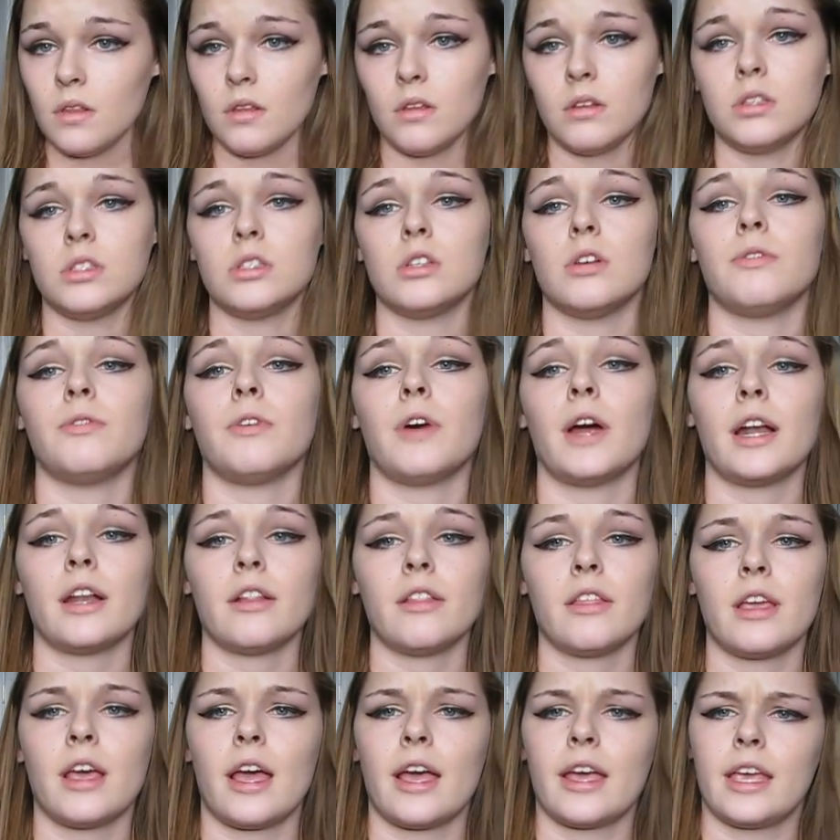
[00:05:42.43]
So
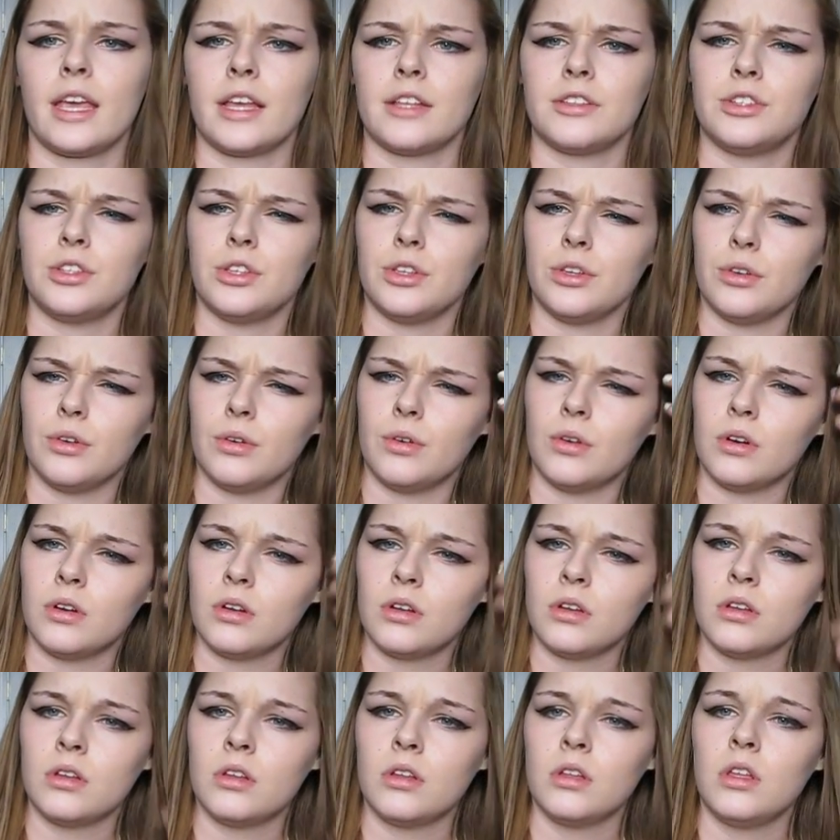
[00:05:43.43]
finally I get to
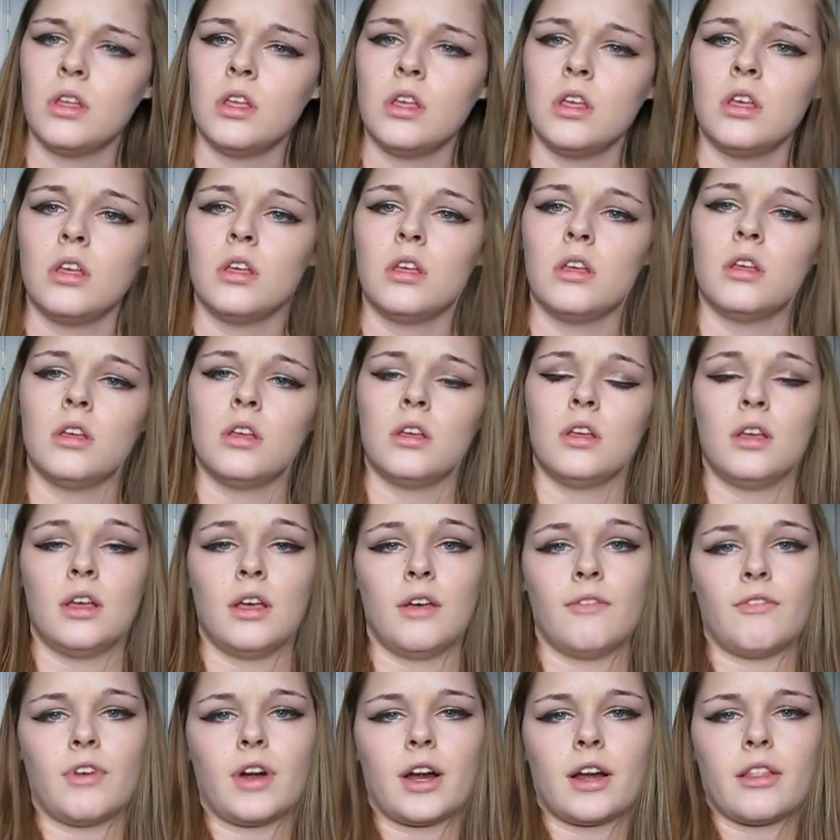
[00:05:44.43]

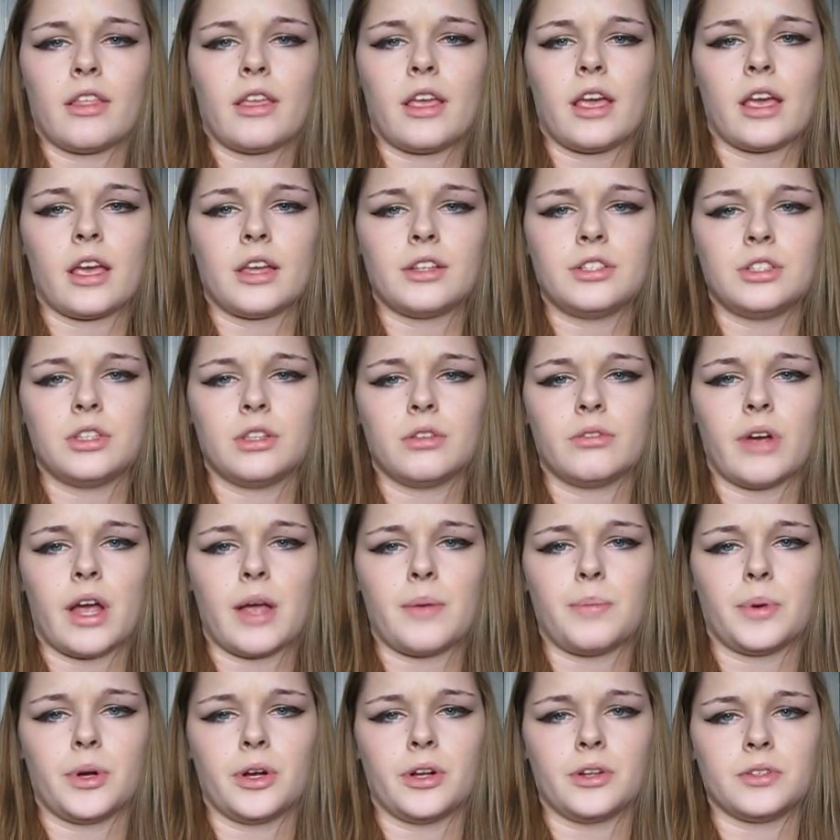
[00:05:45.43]
the
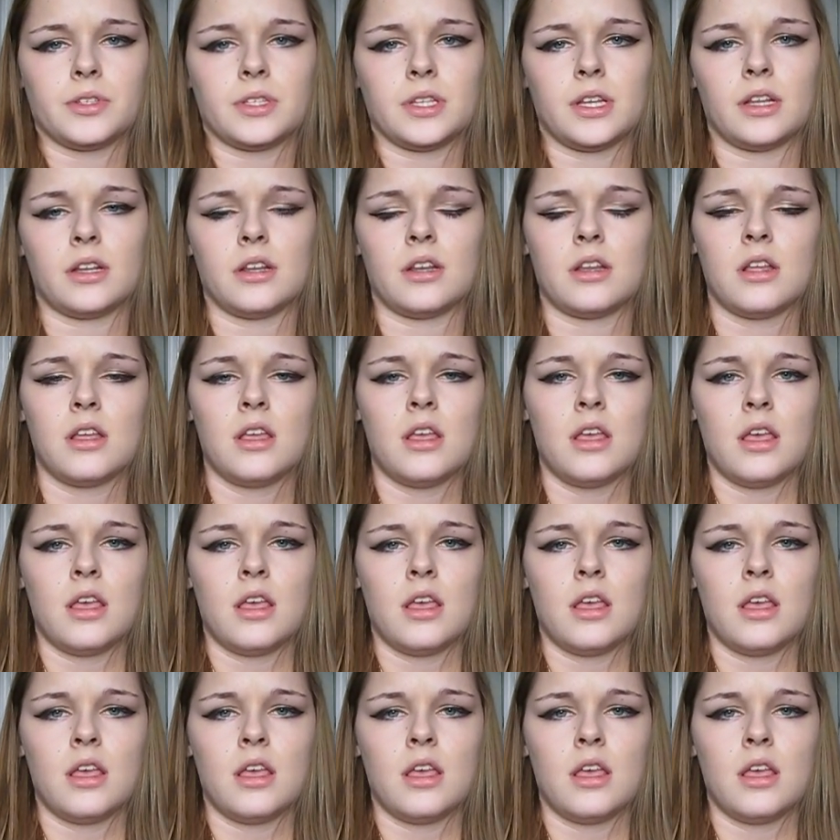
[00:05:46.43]
right person,